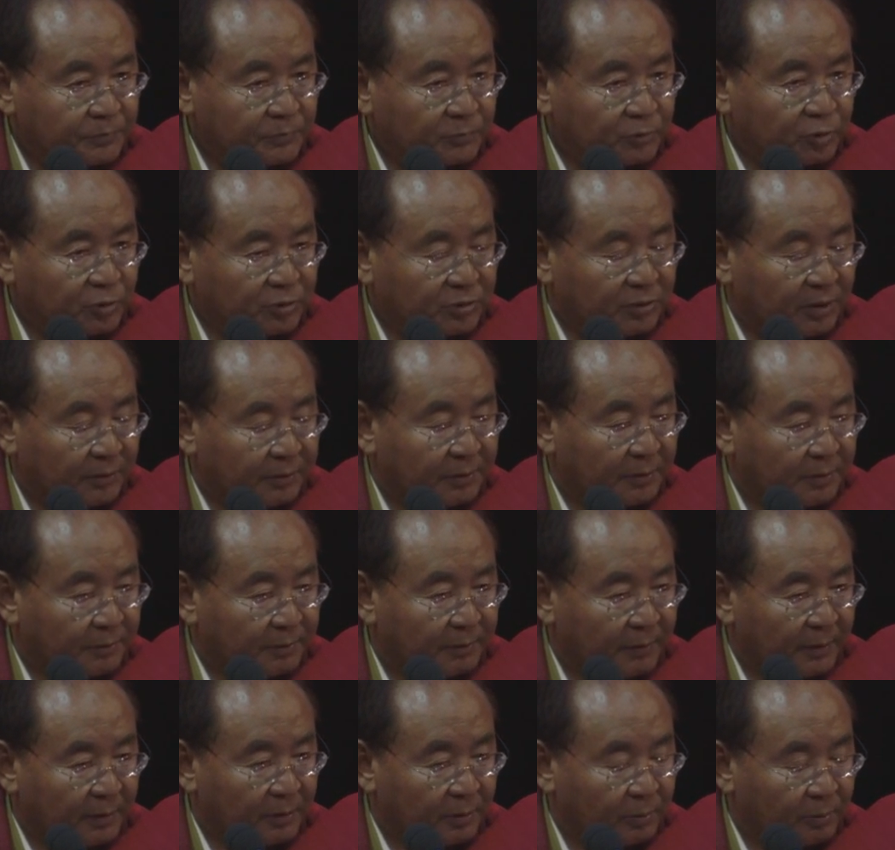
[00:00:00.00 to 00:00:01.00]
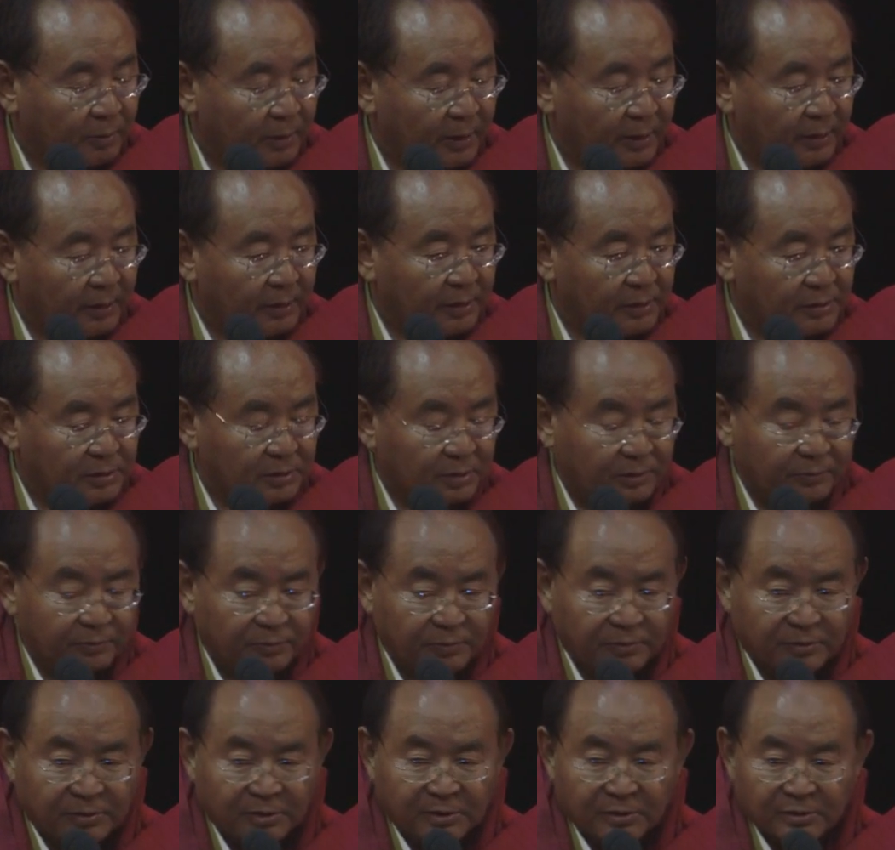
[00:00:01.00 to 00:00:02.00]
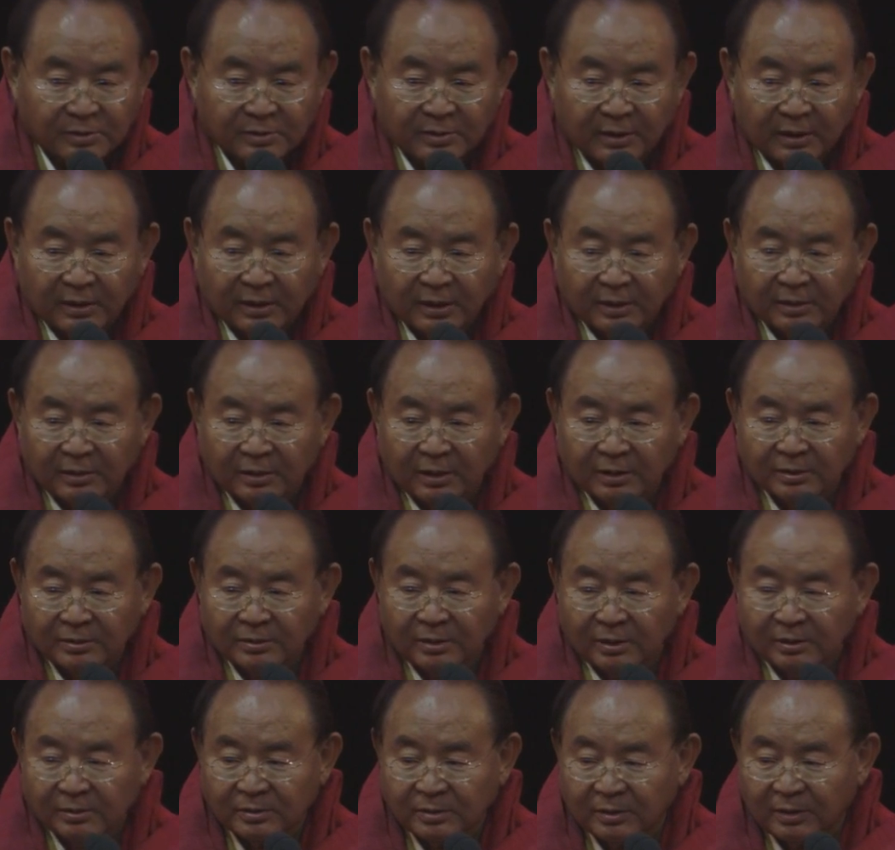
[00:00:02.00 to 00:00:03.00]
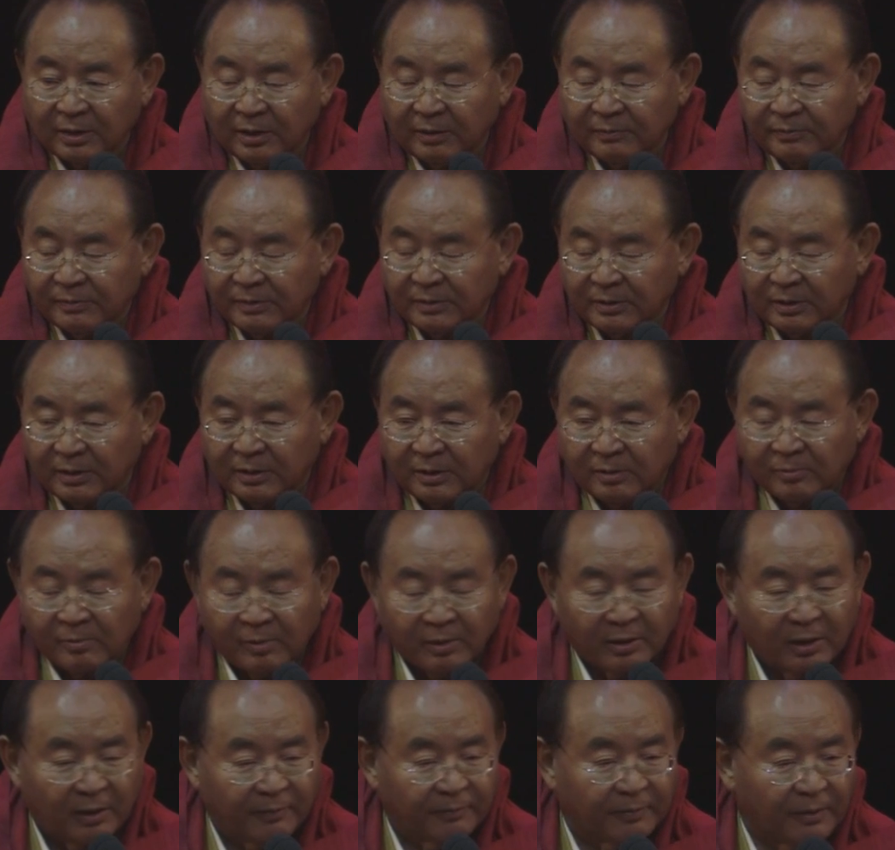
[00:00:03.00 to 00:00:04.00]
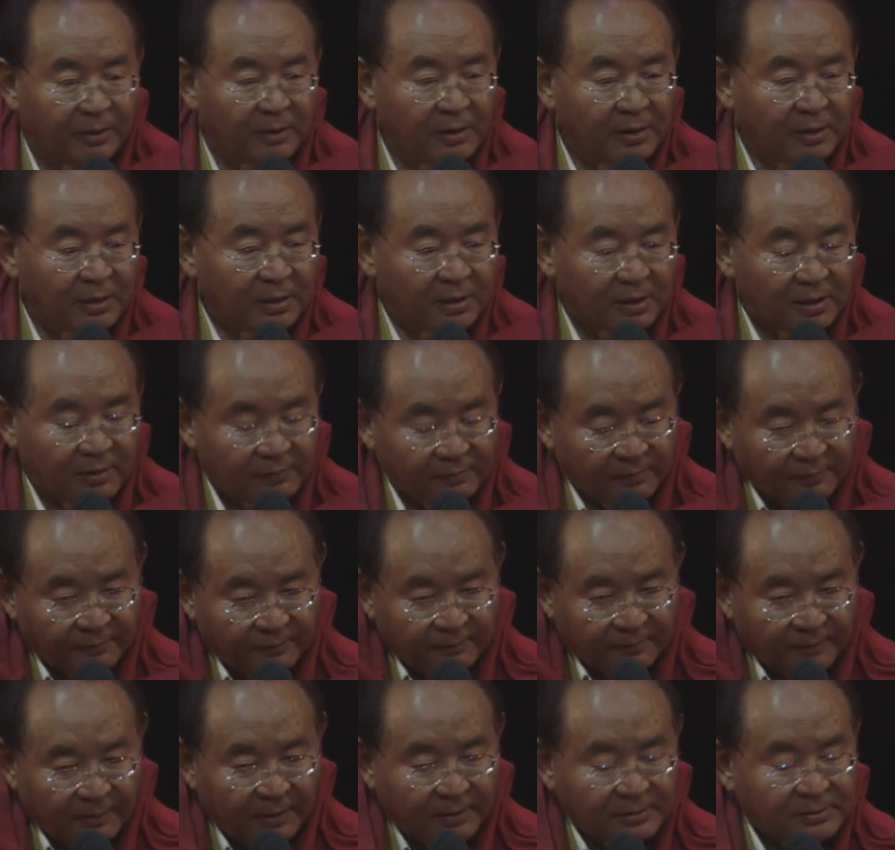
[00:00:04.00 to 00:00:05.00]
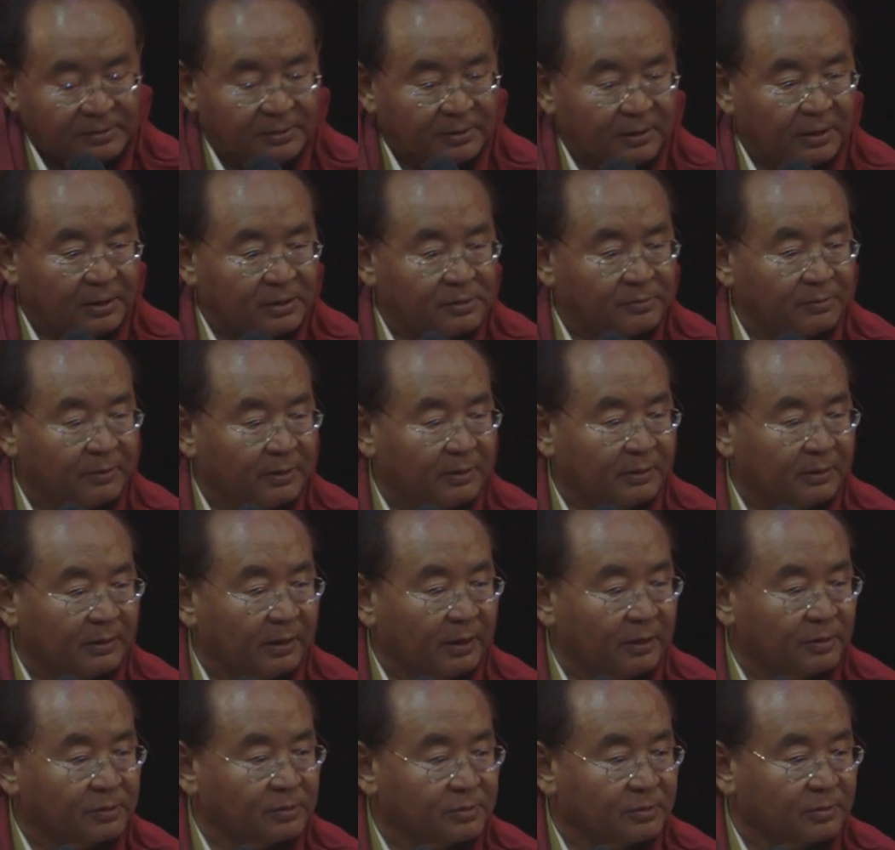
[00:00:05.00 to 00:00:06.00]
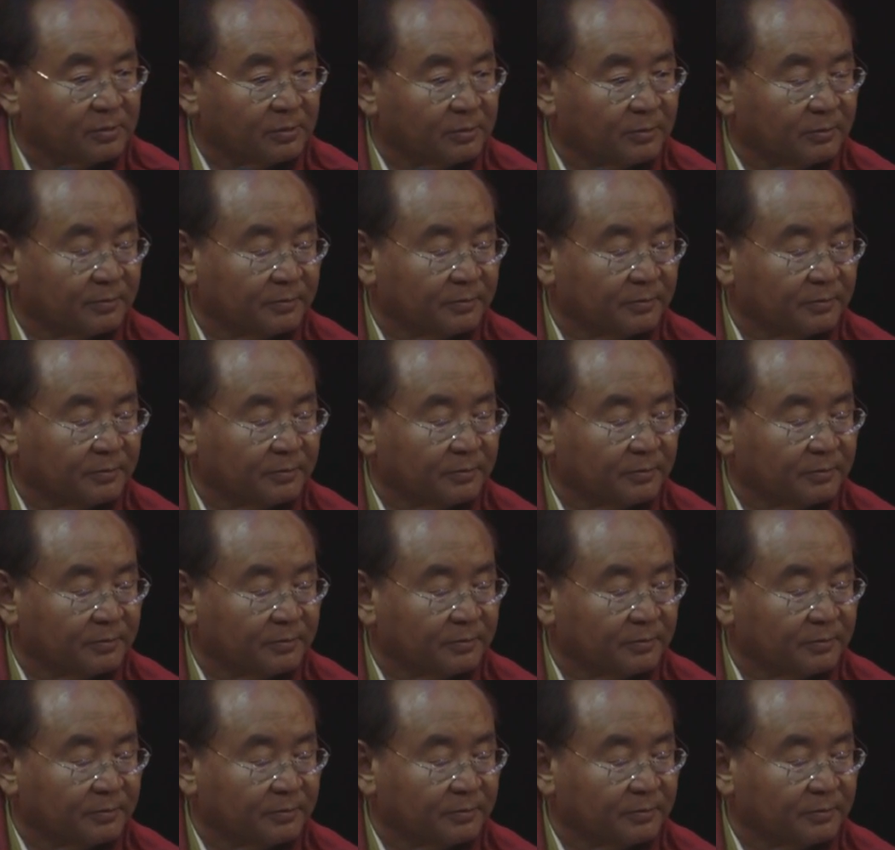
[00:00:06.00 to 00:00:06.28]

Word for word: You separate. But whereas if you just take it as just every day, then whatever, even flushing is meditation.